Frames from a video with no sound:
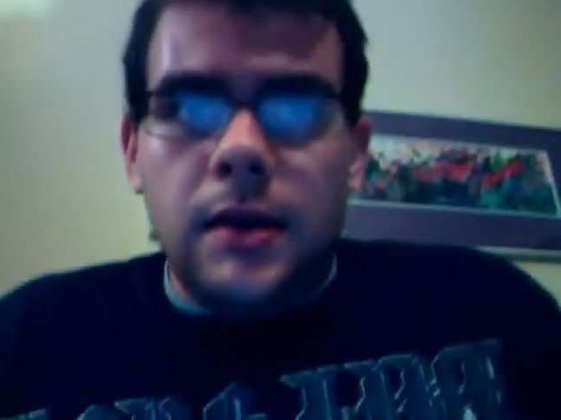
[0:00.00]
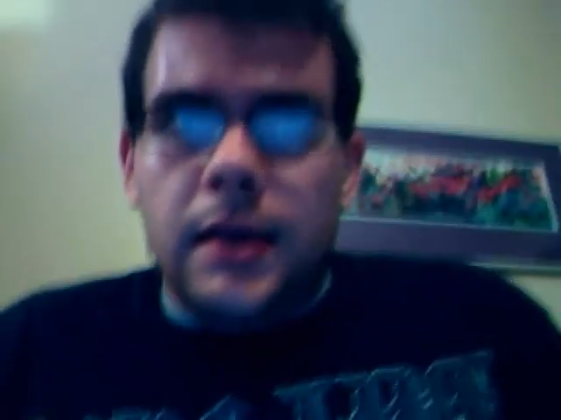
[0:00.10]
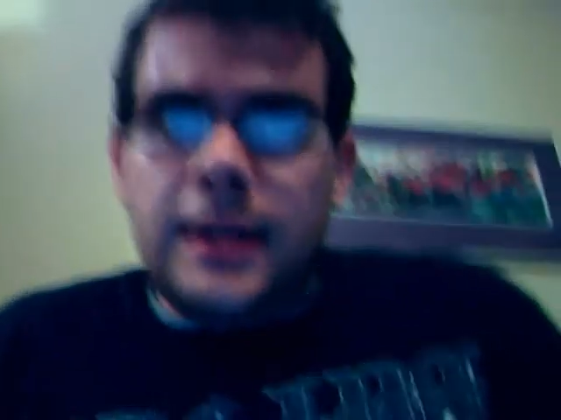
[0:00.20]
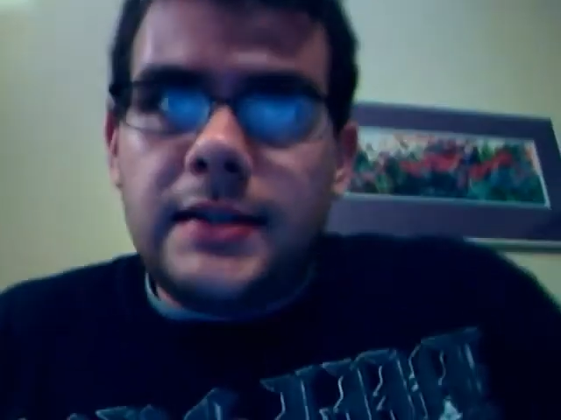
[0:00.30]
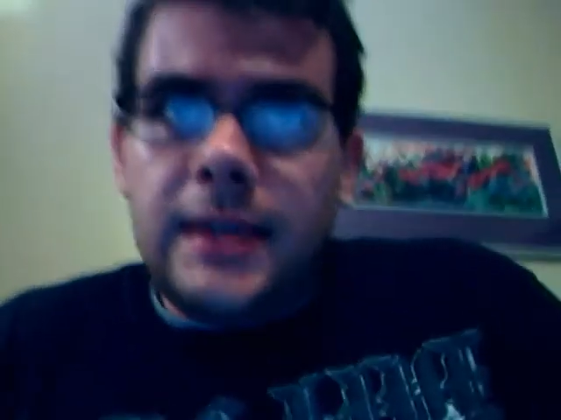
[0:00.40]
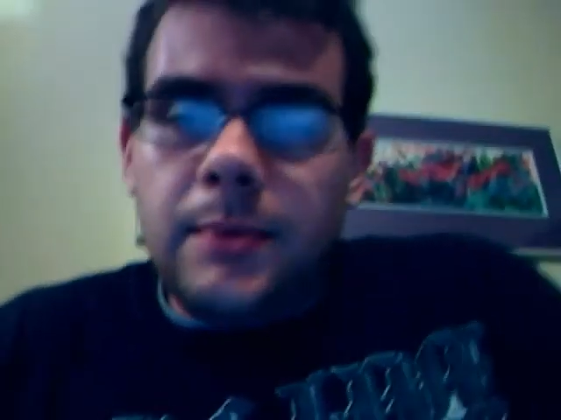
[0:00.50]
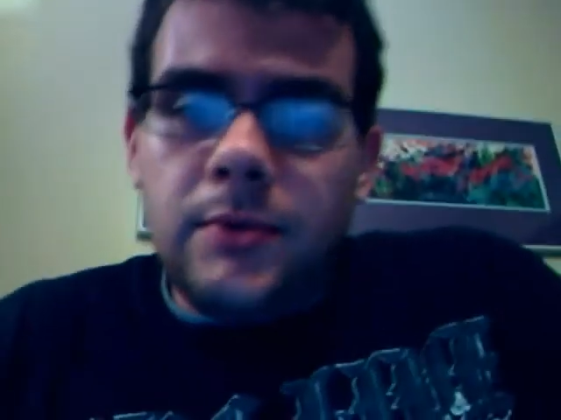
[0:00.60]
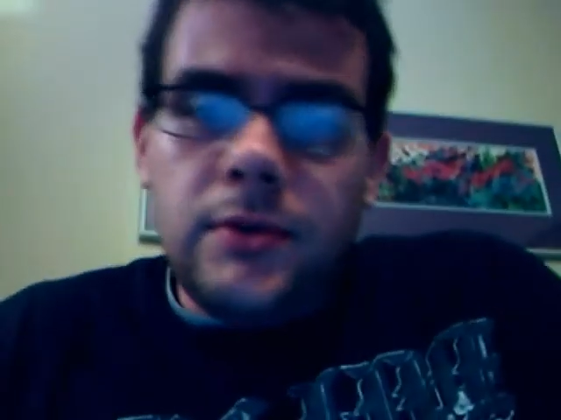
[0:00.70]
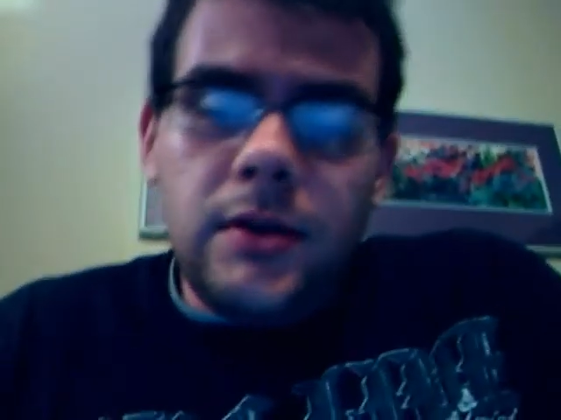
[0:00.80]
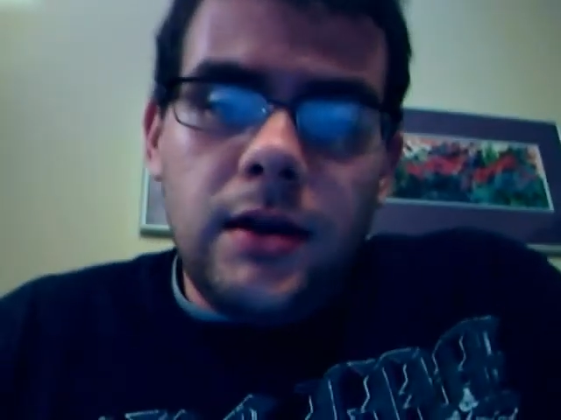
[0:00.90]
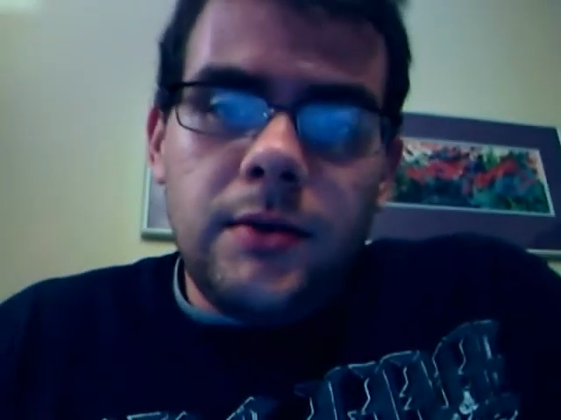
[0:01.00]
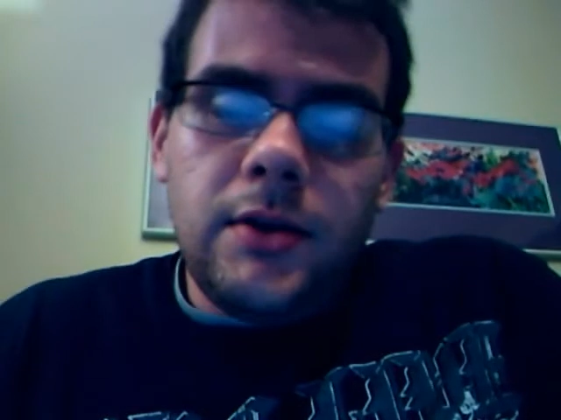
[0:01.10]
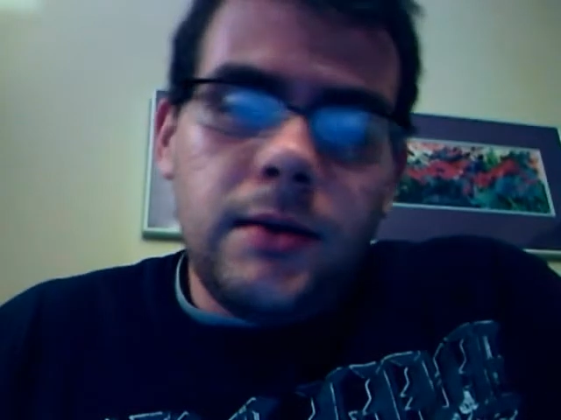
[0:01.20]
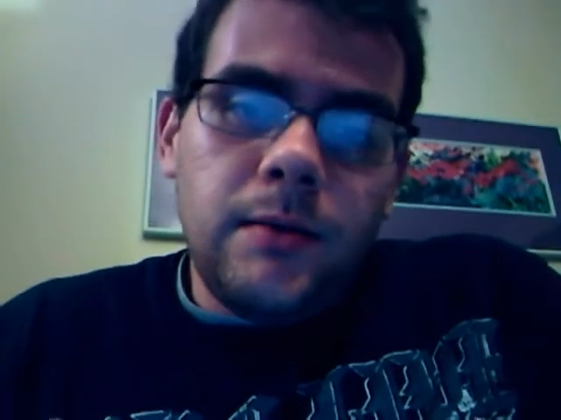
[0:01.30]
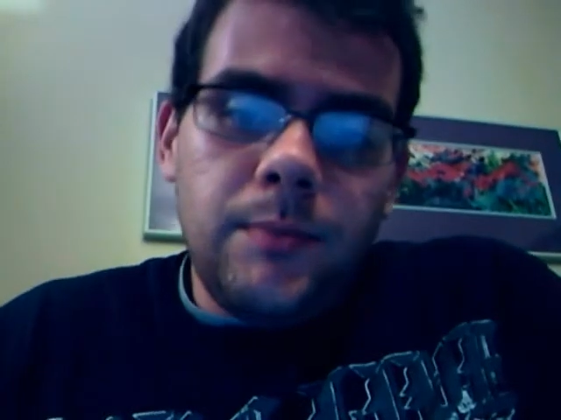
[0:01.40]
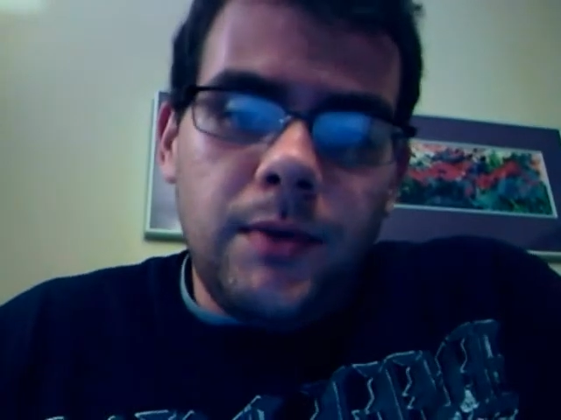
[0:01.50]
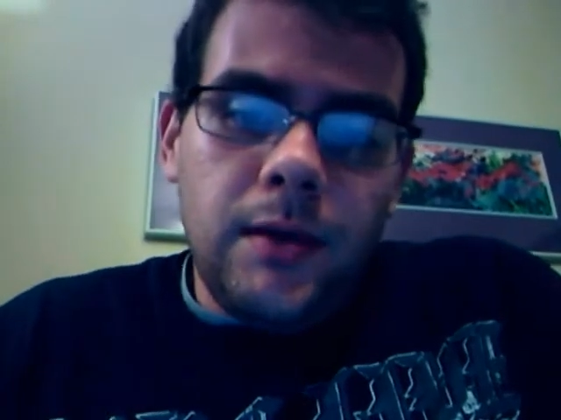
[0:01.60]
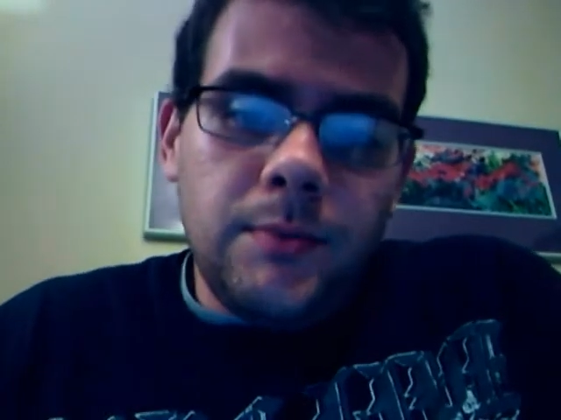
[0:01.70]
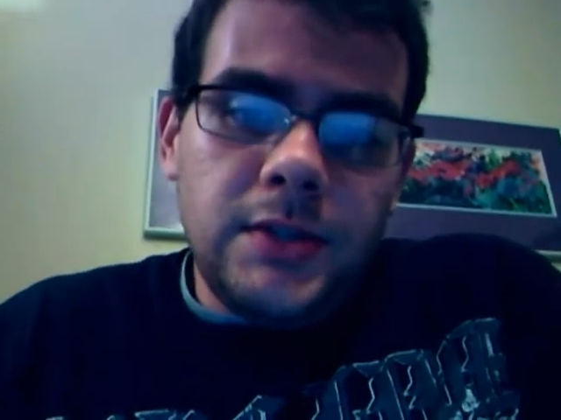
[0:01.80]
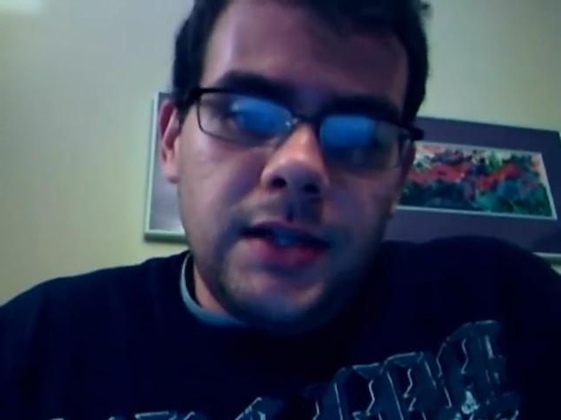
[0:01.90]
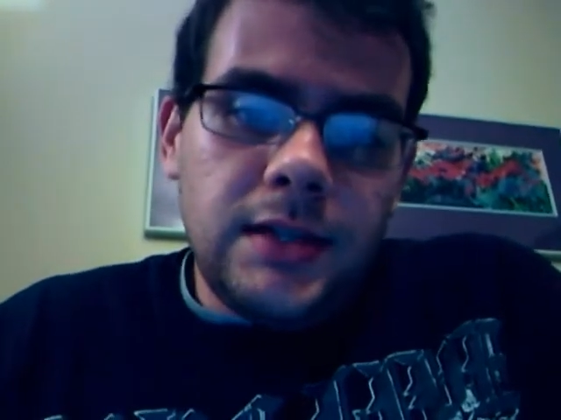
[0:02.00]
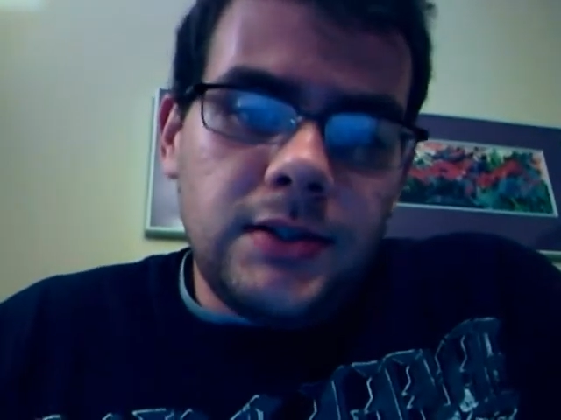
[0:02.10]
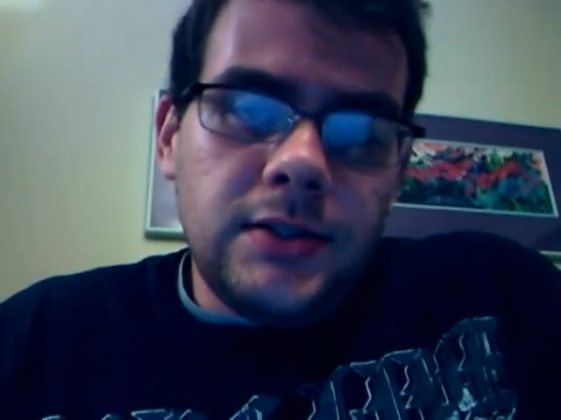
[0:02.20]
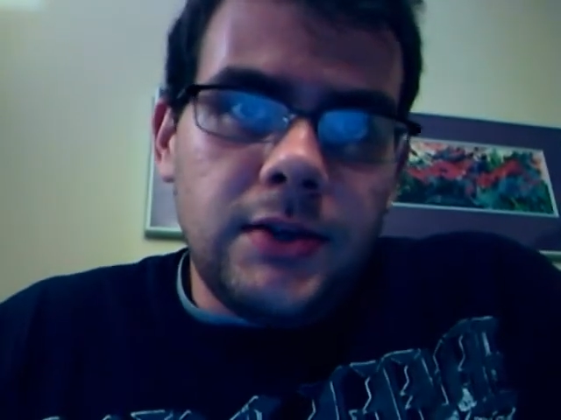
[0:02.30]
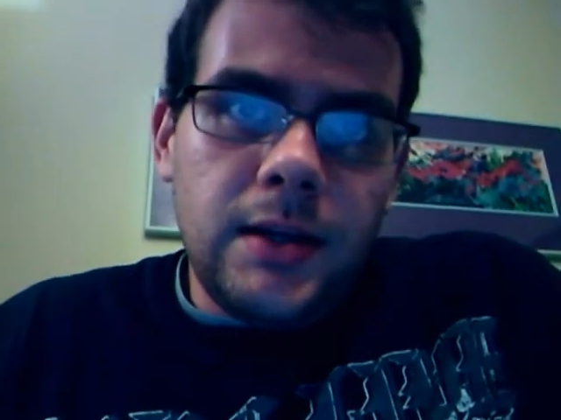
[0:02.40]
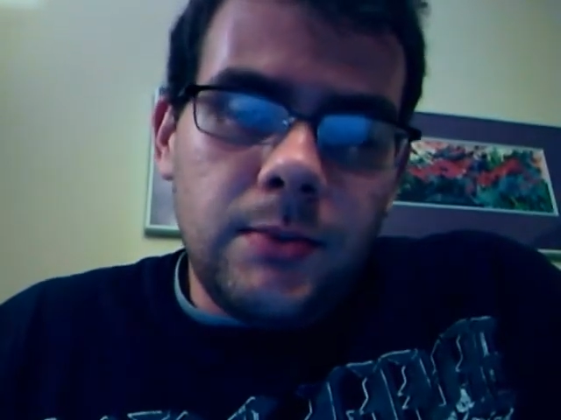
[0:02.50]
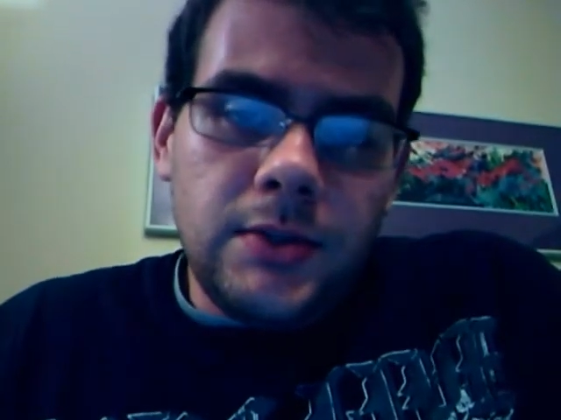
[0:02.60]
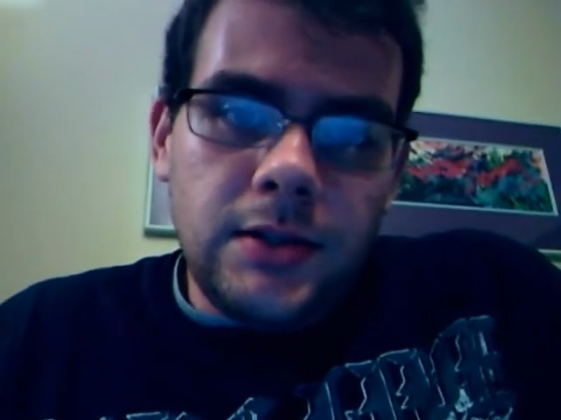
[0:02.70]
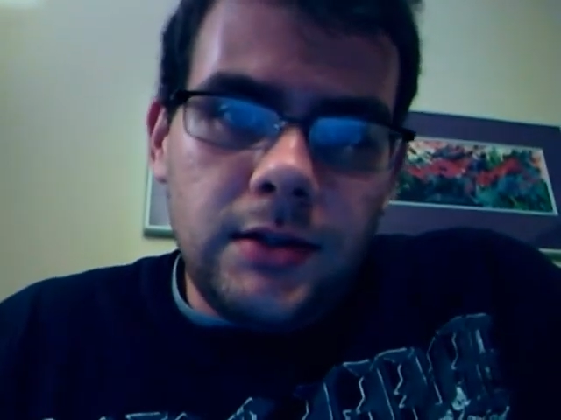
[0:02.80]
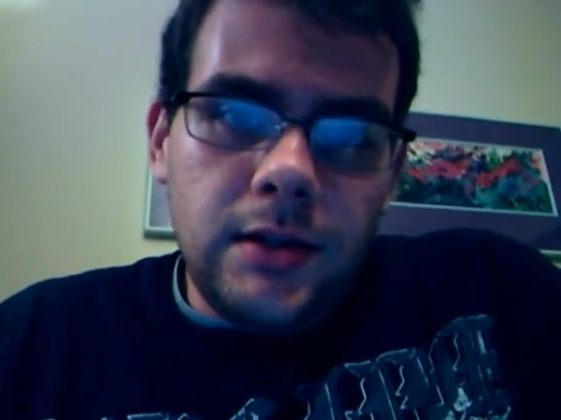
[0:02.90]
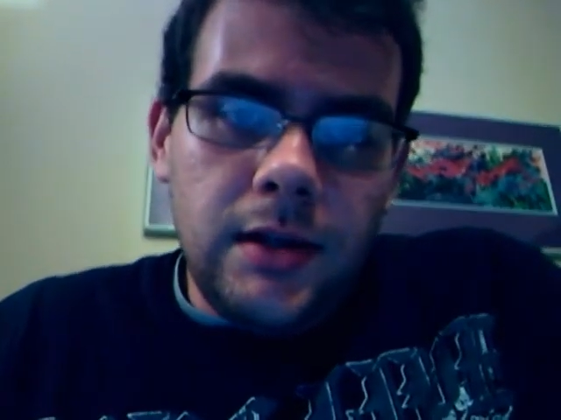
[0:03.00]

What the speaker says: it is able geneticists are able to